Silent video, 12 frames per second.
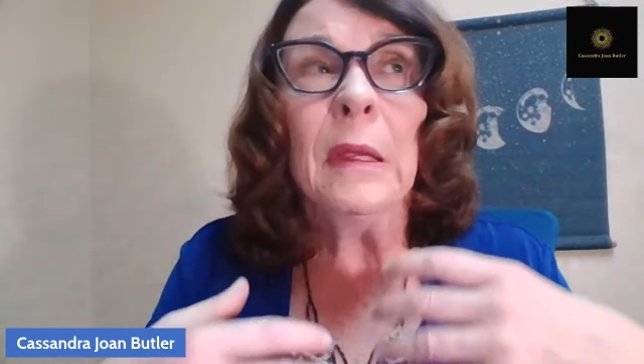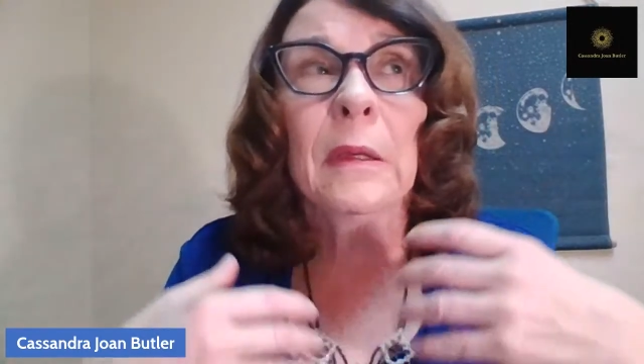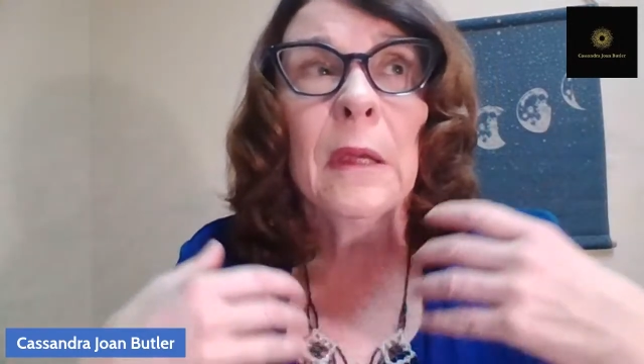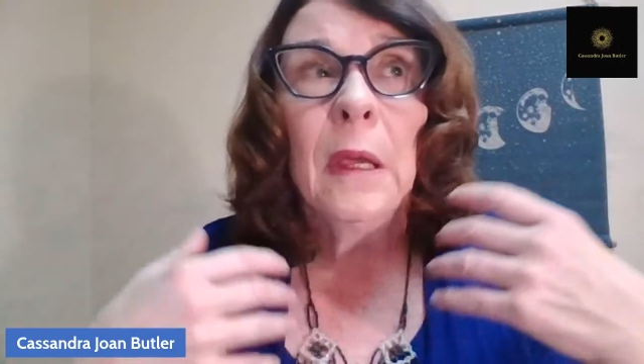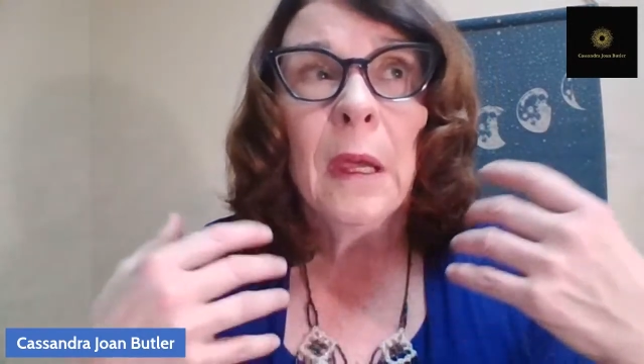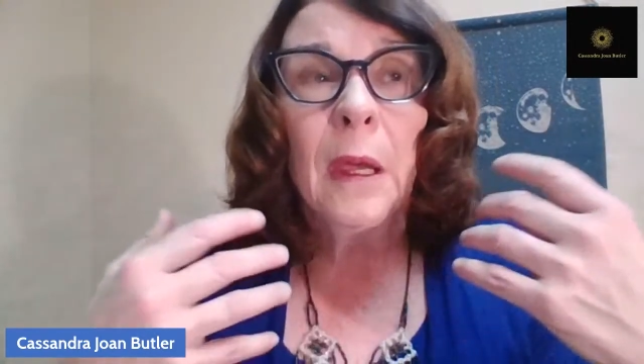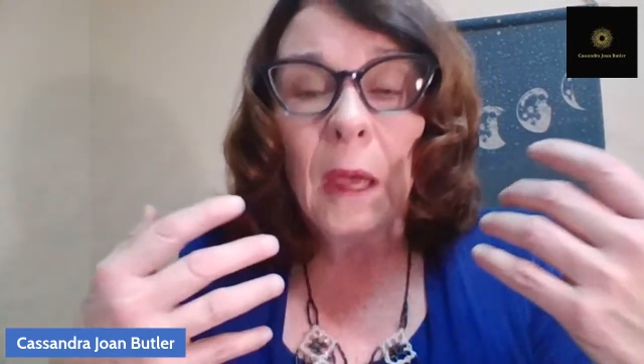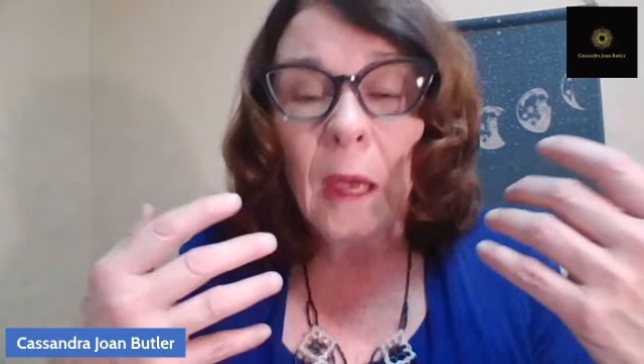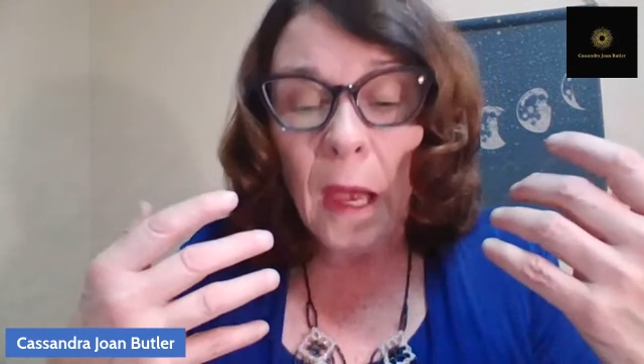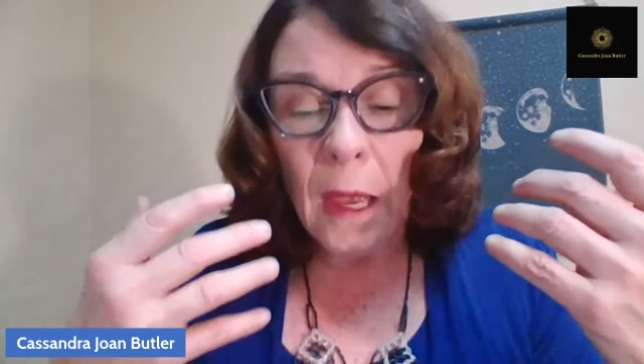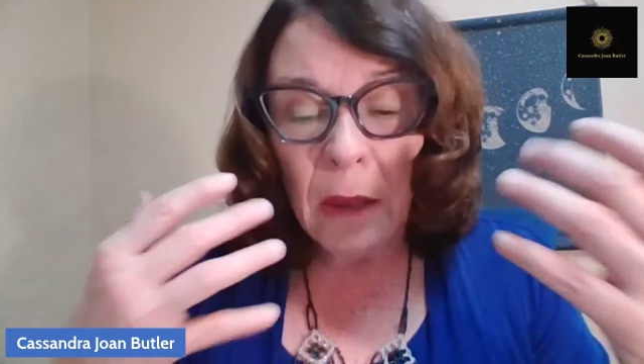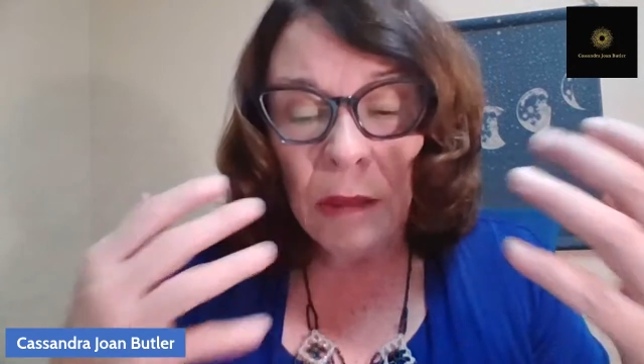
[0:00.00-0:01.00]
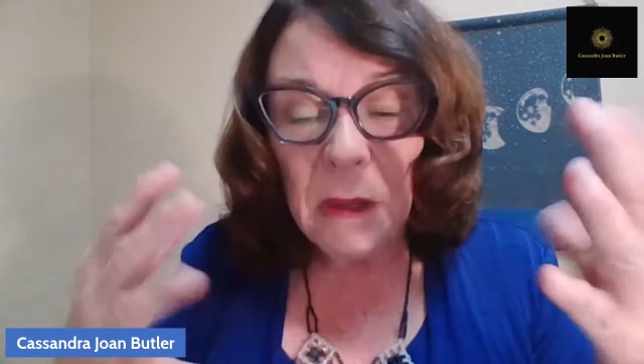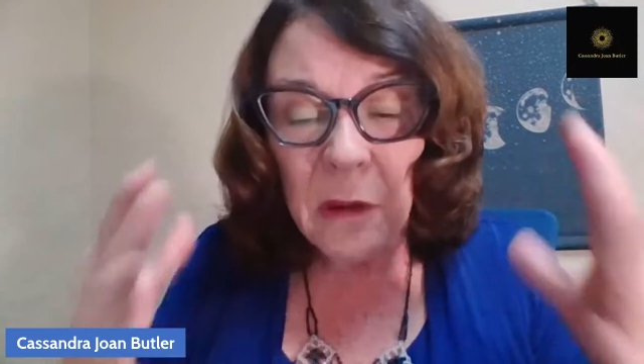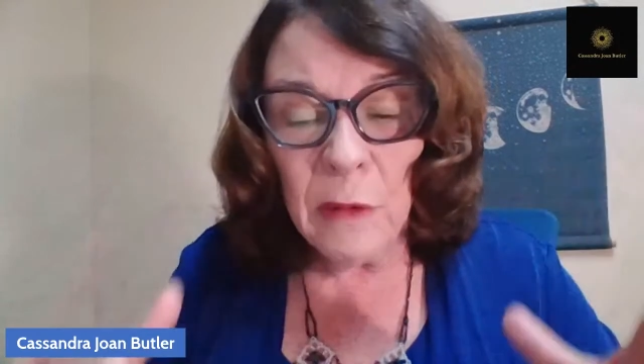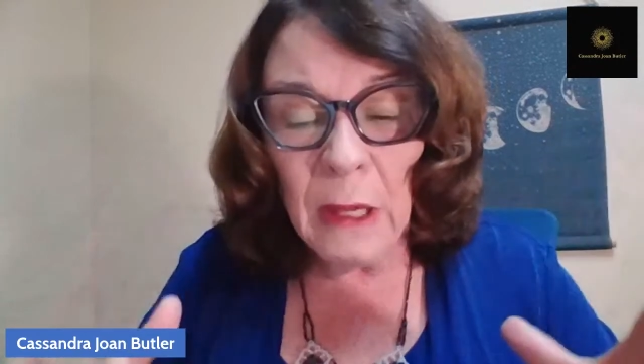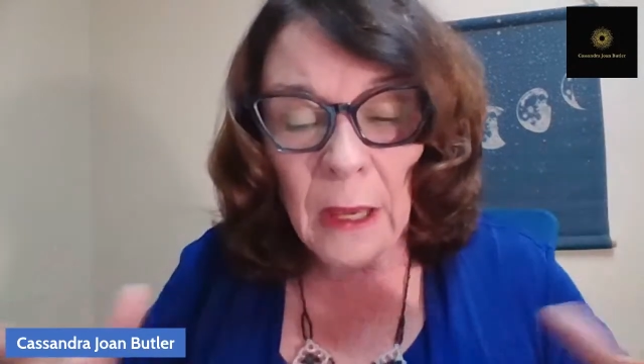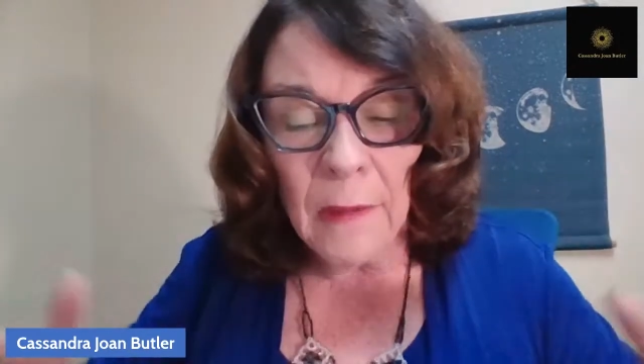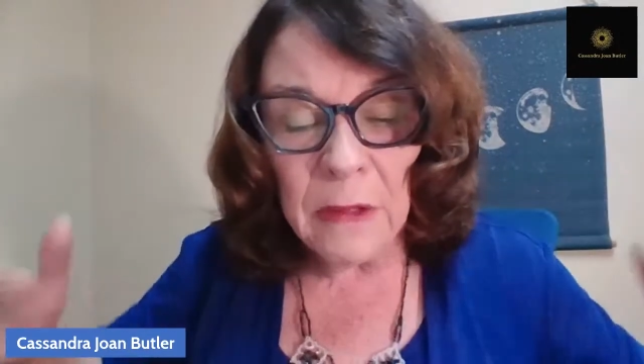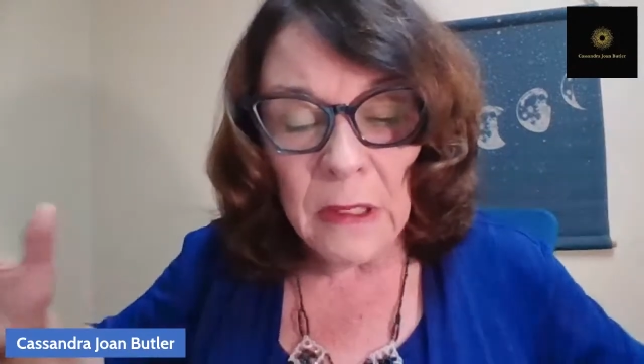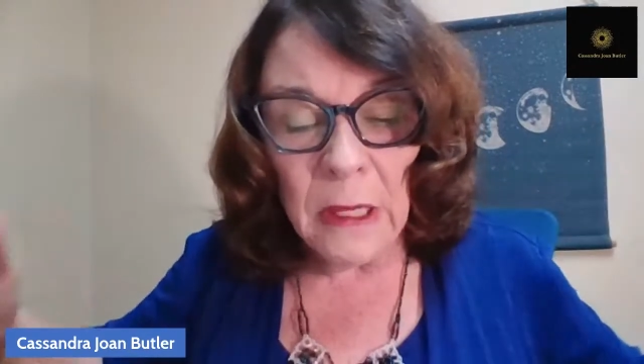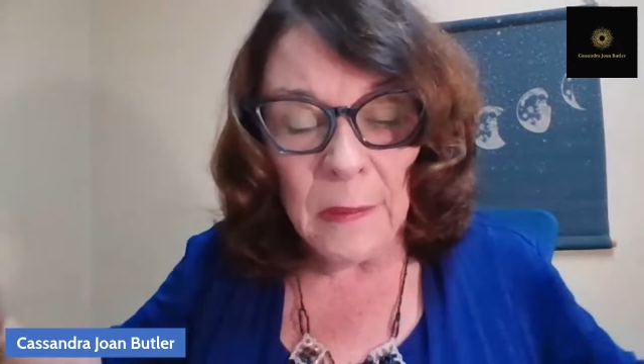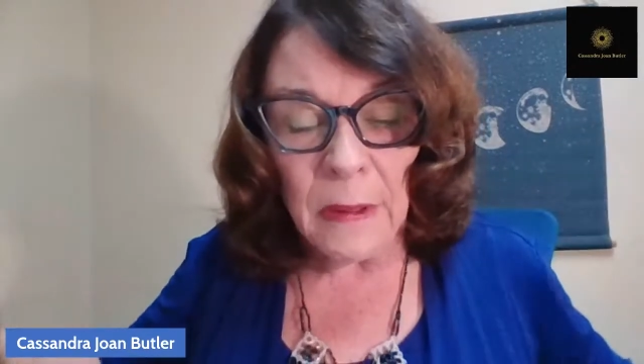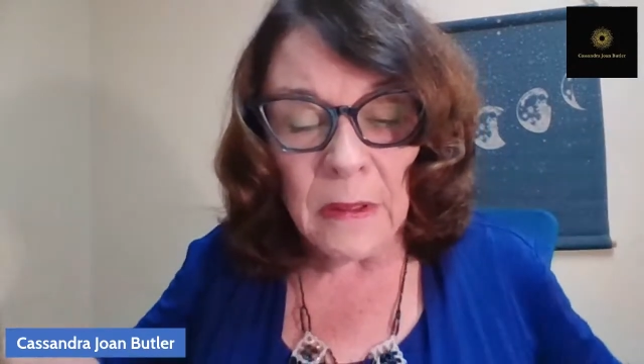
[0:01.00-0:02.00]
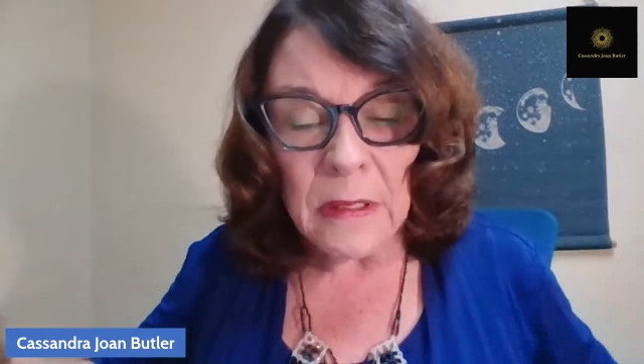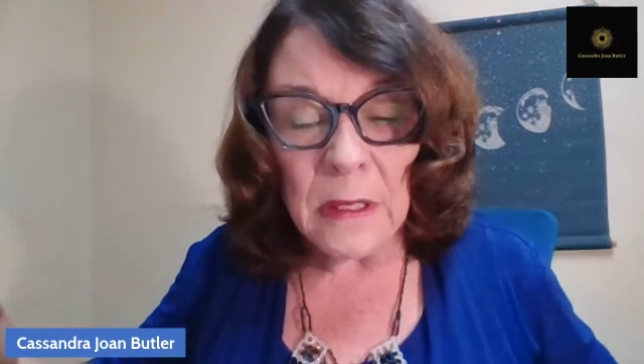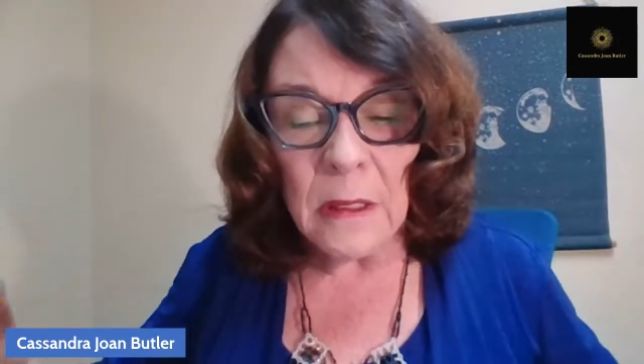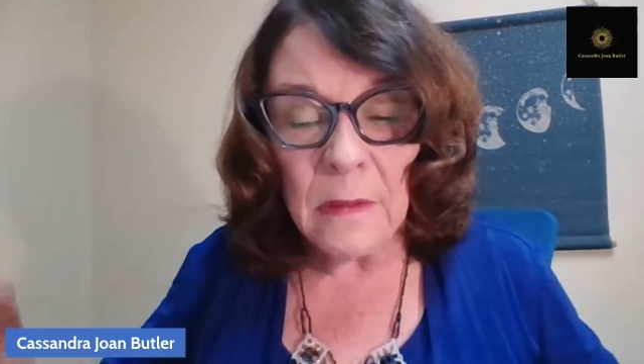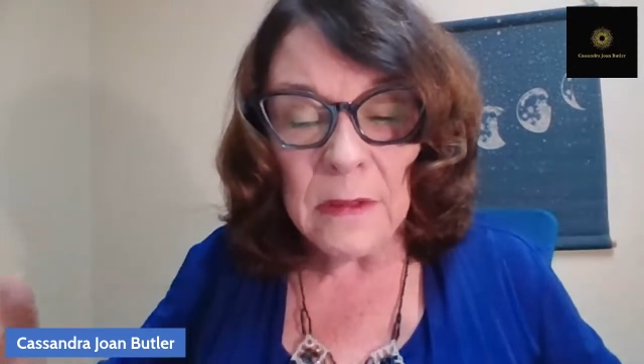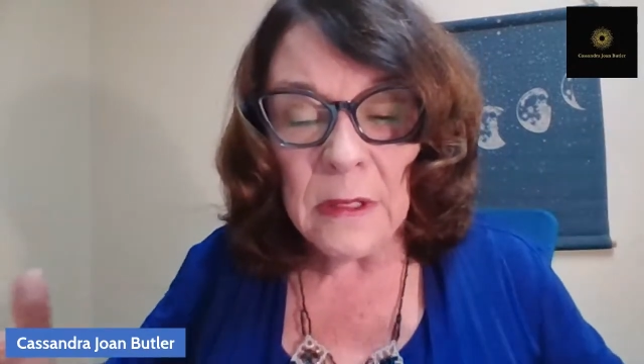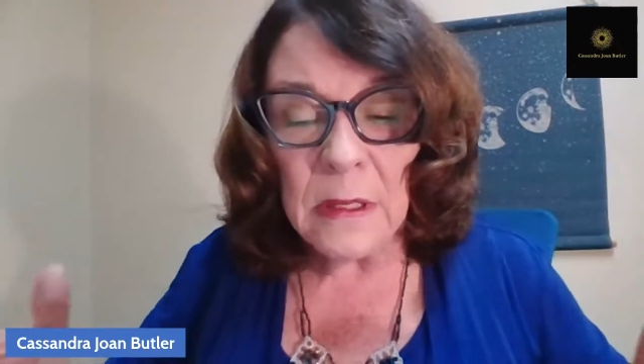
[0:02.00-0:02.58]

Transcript: And I think we have to keep ourselves